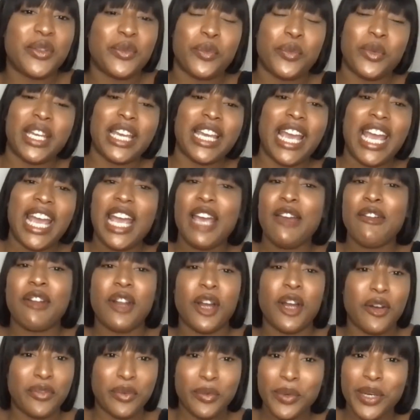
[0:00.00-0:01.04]
we hear a
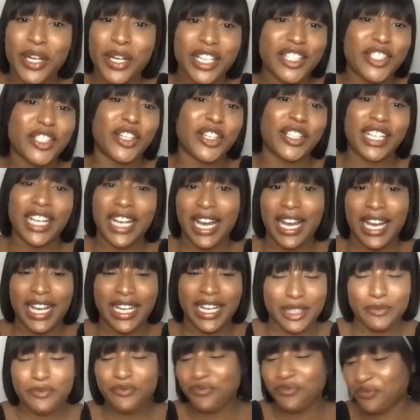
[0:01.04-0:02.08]
lot of words
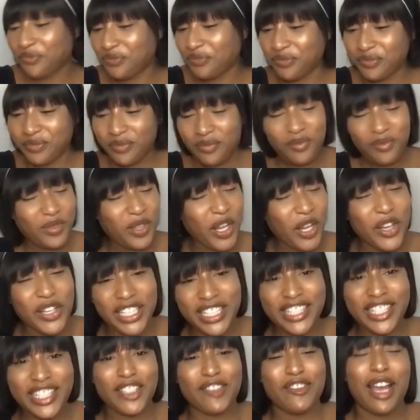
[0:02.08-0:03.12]
online, on
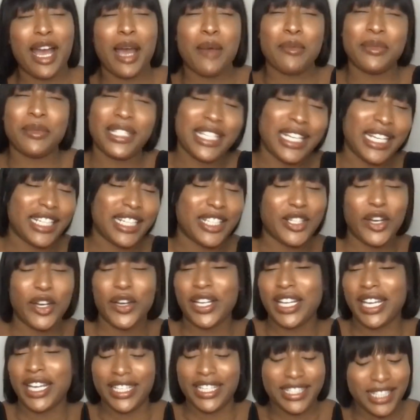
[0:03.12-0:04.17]
Instagram,
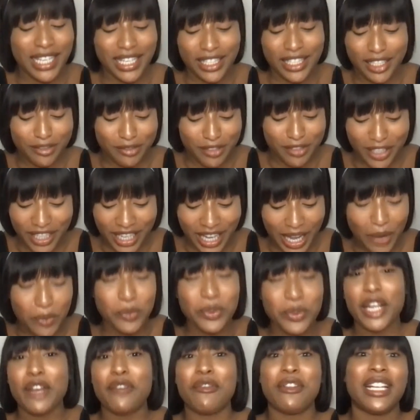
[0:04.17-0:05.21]
TikTok, etc., and
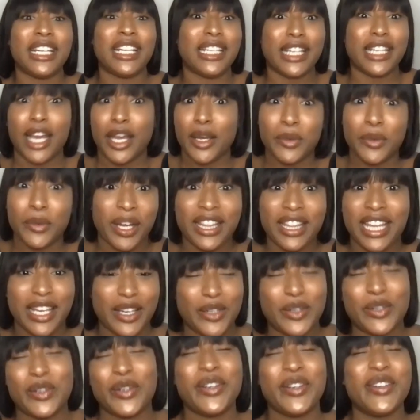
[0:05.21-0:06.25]
we don't really know what
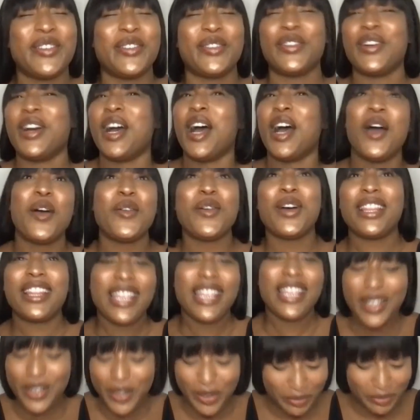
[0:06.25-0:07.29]

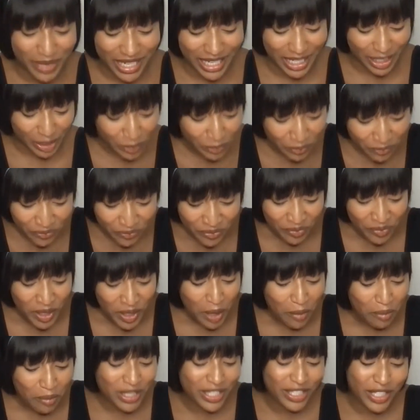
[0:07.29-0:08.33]
they all mean.
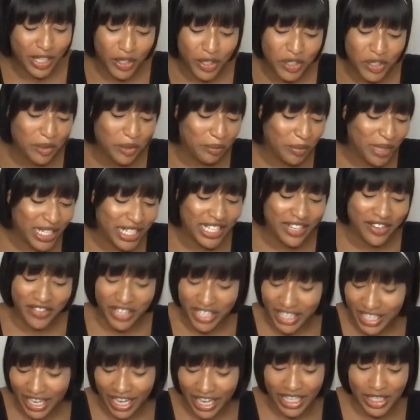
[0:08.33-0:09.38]
But social media
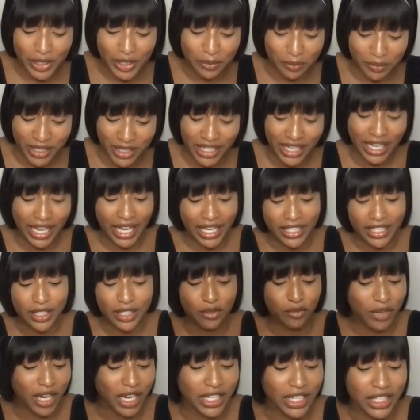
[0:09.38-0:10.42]
engagement
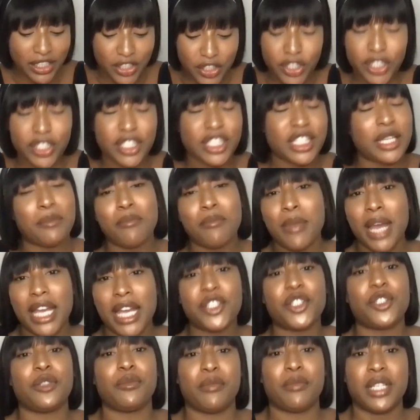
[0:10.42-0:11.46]
is really just the
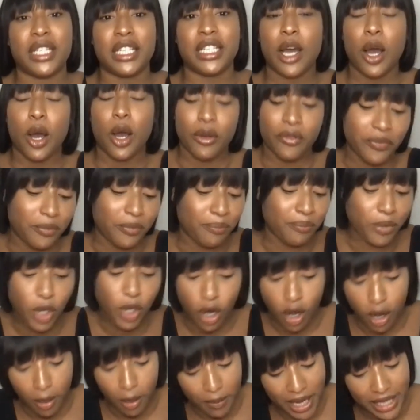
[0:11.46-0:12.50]
measurement of
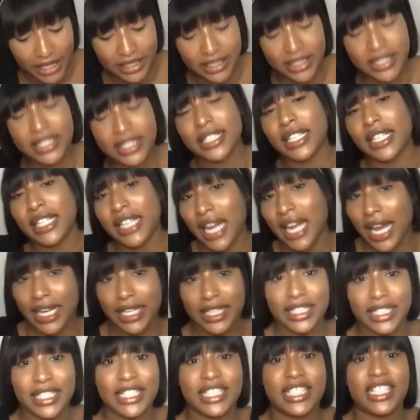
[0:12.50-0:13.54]
comments,
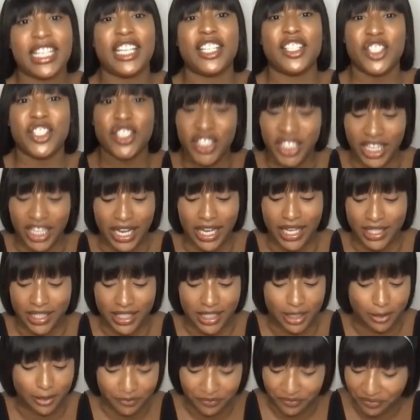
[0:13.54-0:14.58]
likes, and
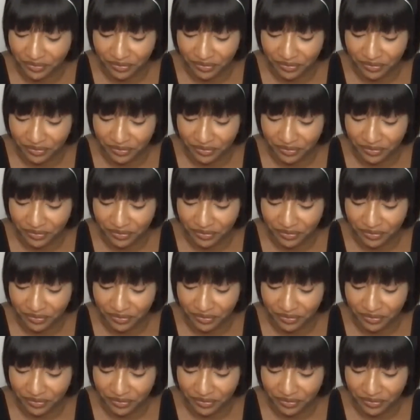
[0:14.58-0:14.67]
shares.